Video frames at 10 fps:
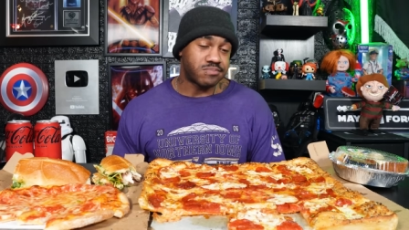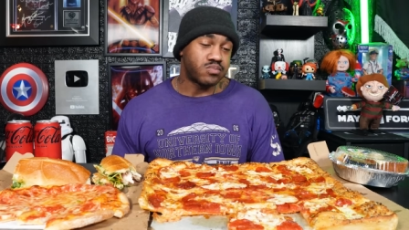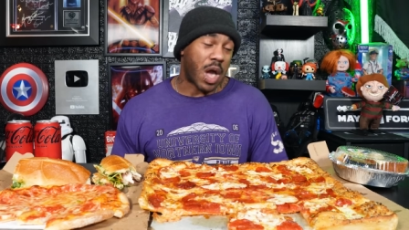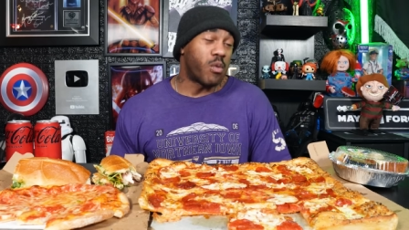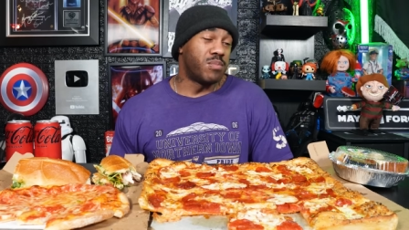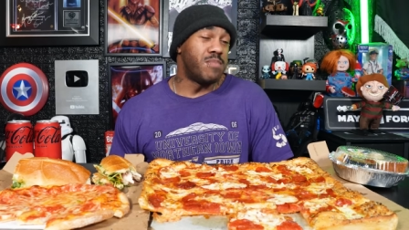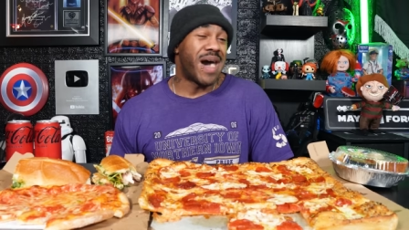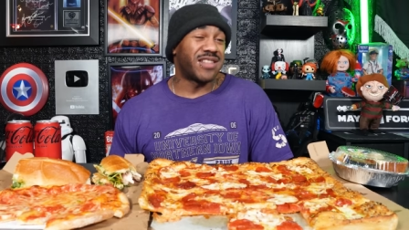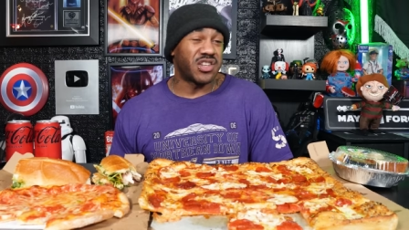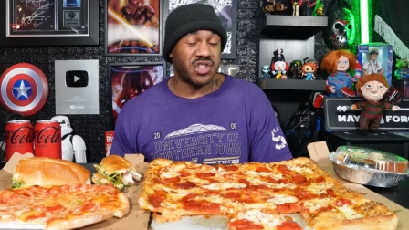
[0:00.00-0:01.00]
I wouldn't be mad
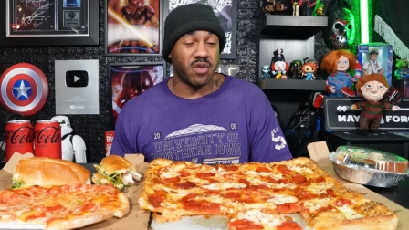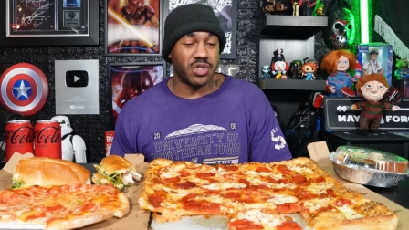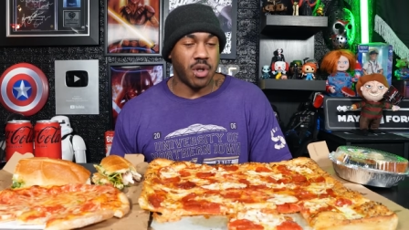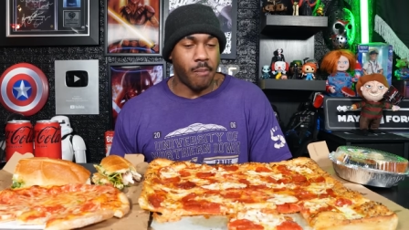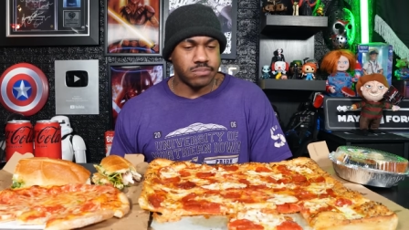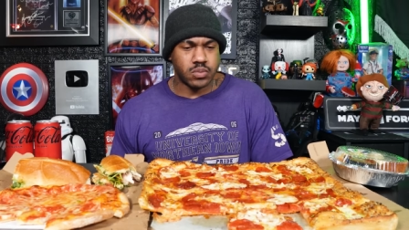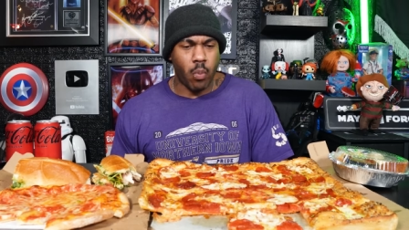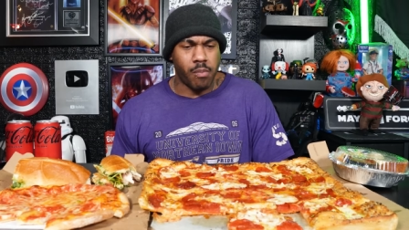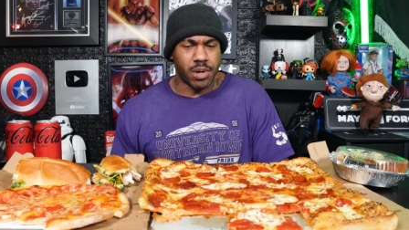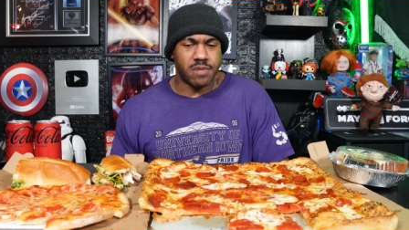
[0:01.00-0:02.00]
at that sandwich,
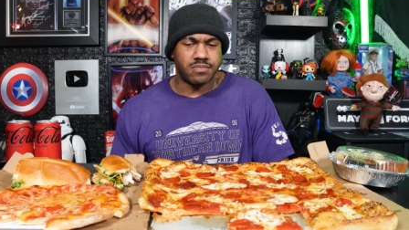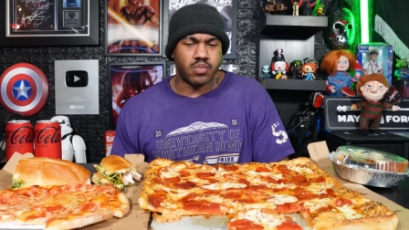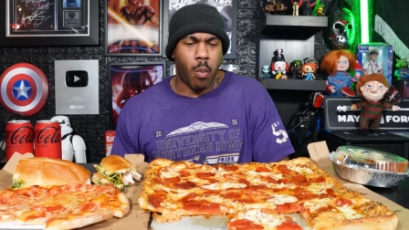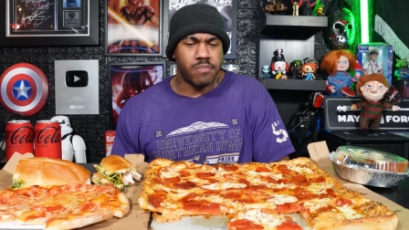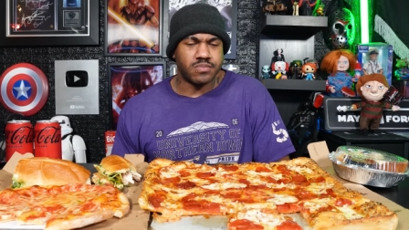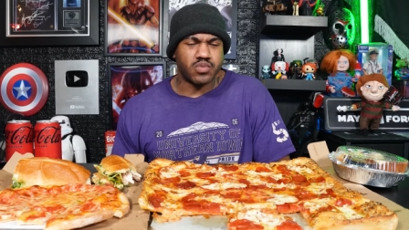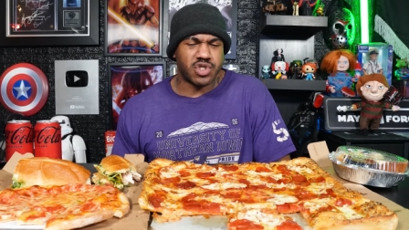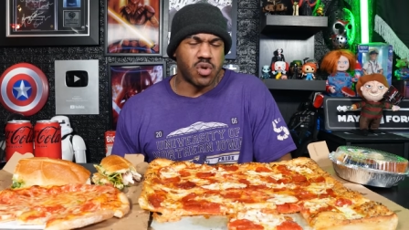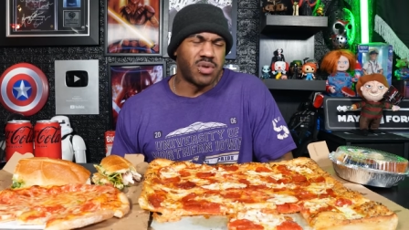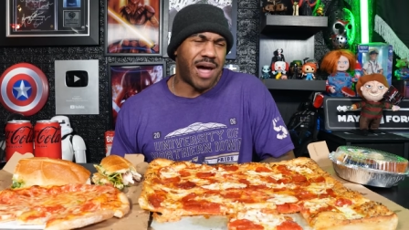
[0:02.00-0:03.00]
but
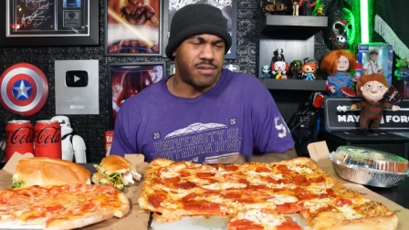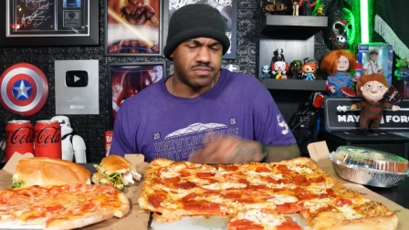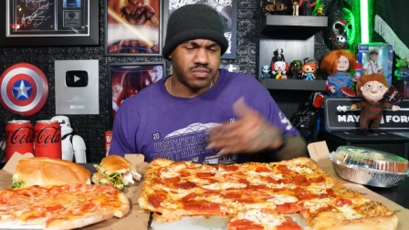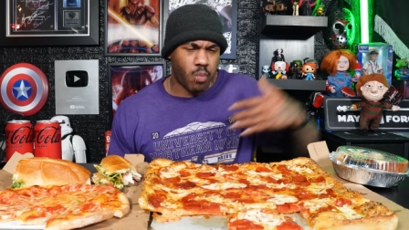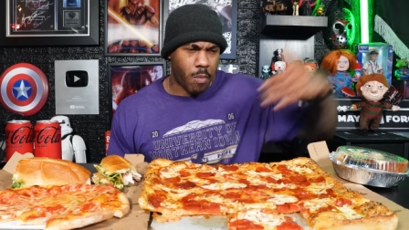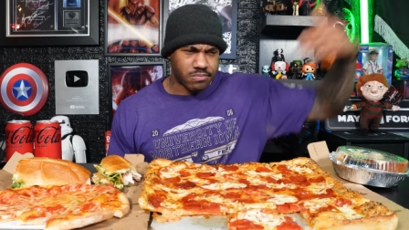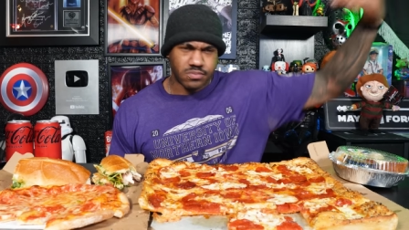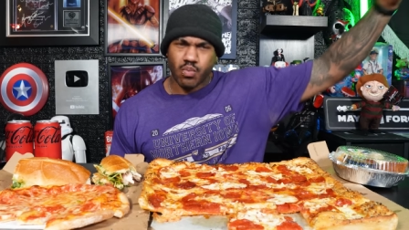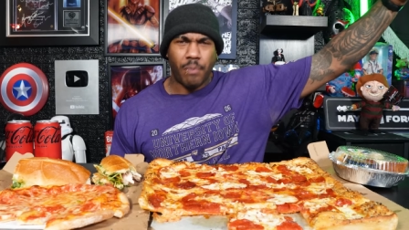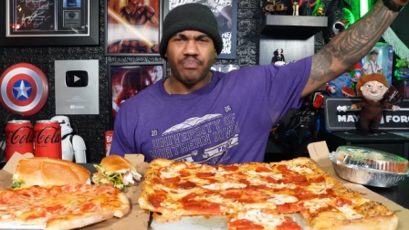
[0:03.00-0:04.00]
still not
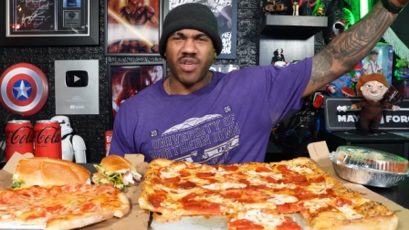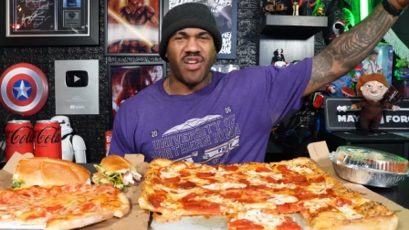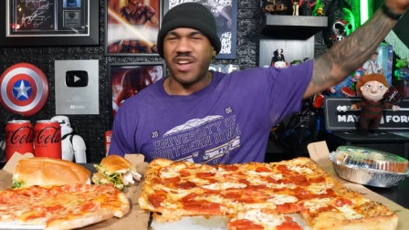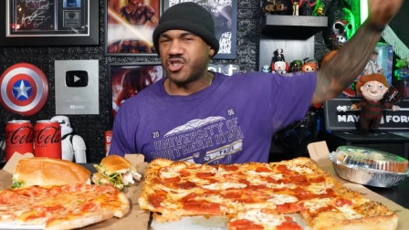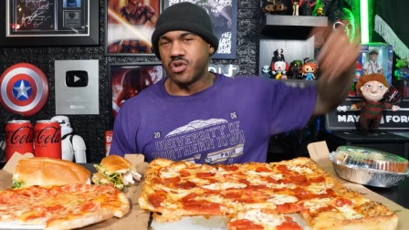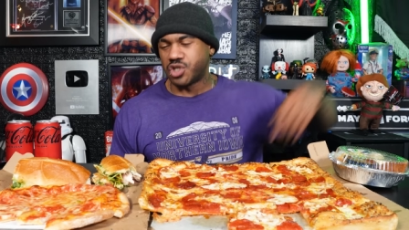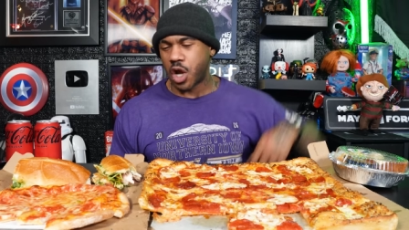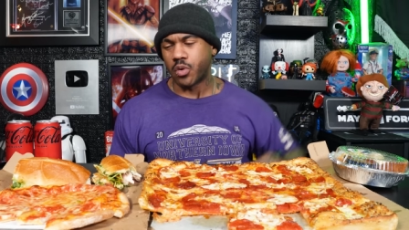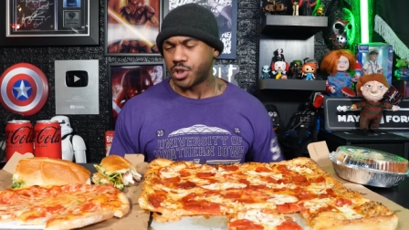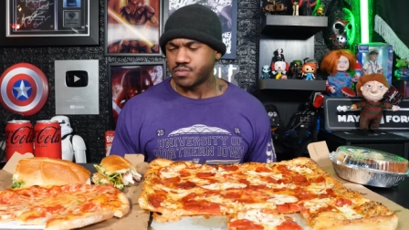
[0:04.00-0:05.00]
an S-tier
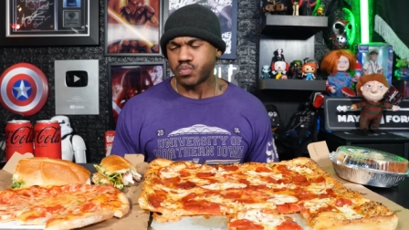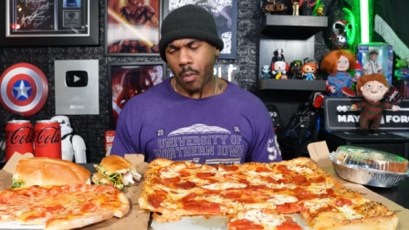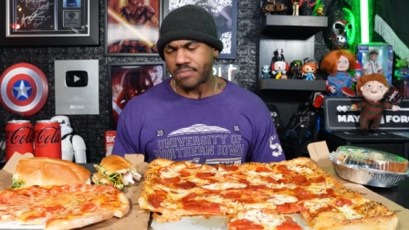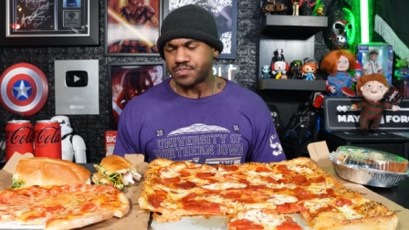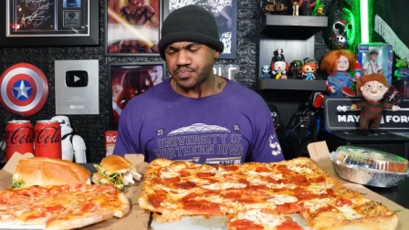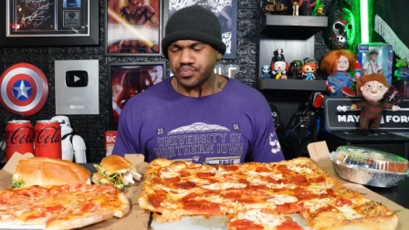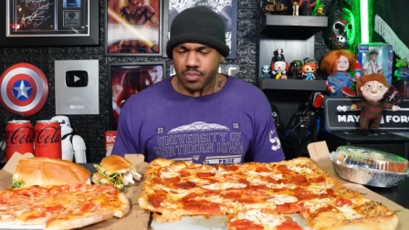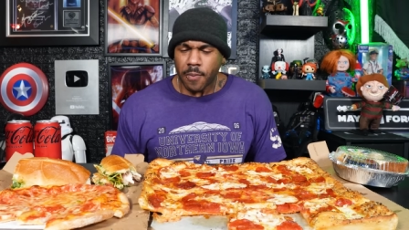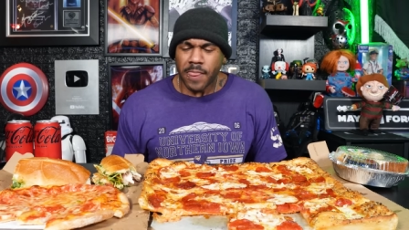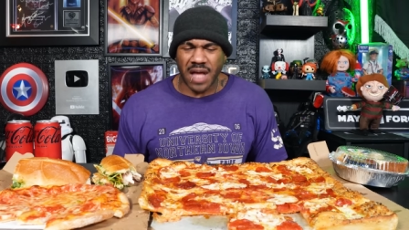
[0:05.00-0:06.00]
sandwich.
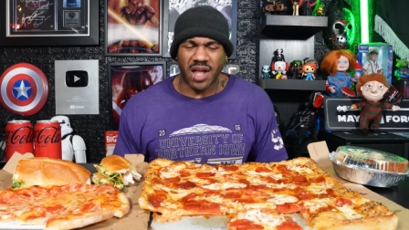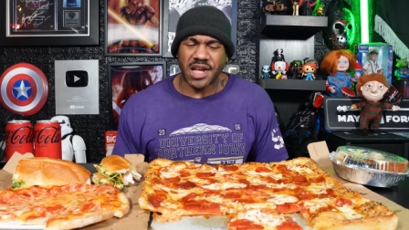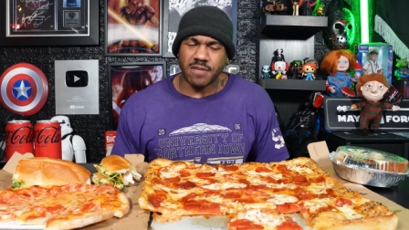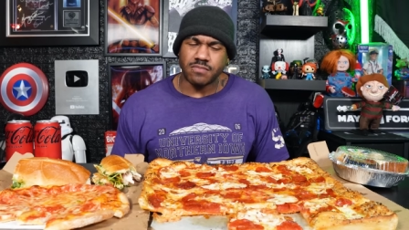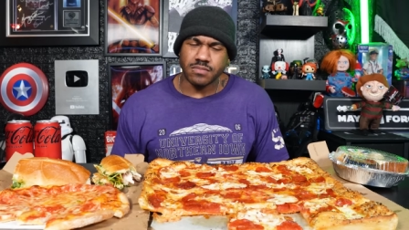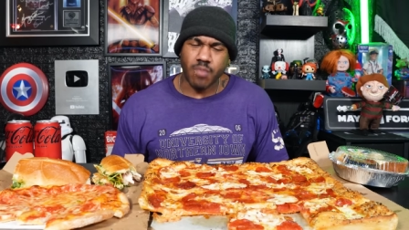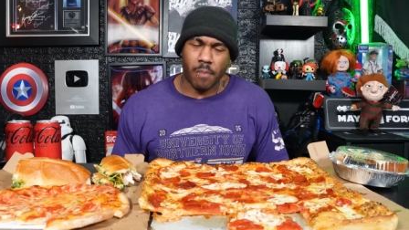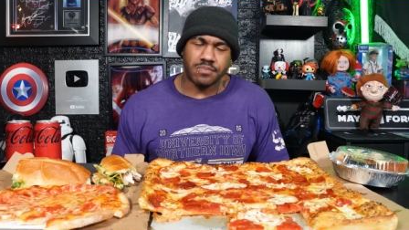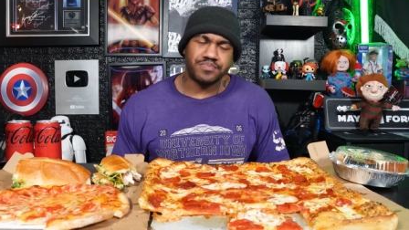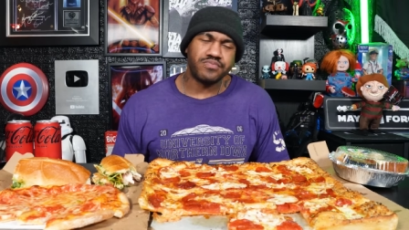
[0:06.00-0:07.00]
I like it,
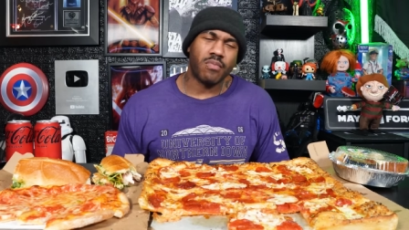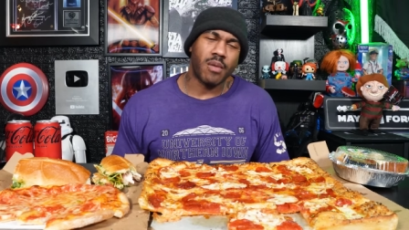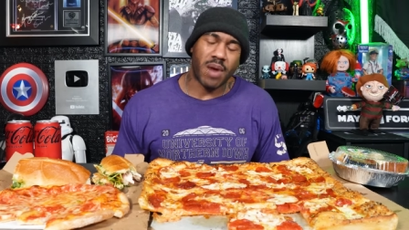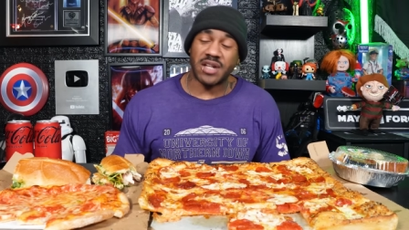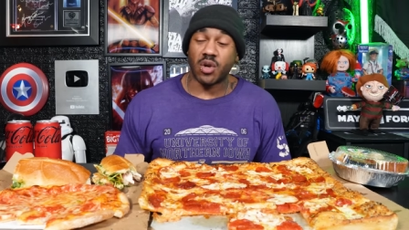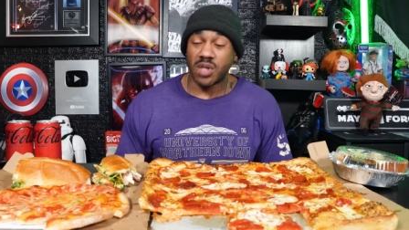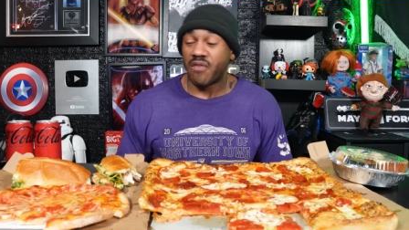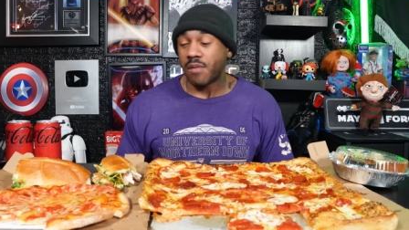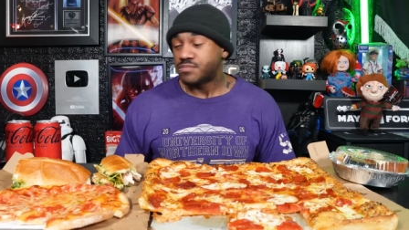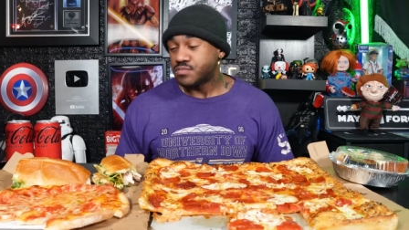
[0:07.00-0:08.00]
but I don't love it.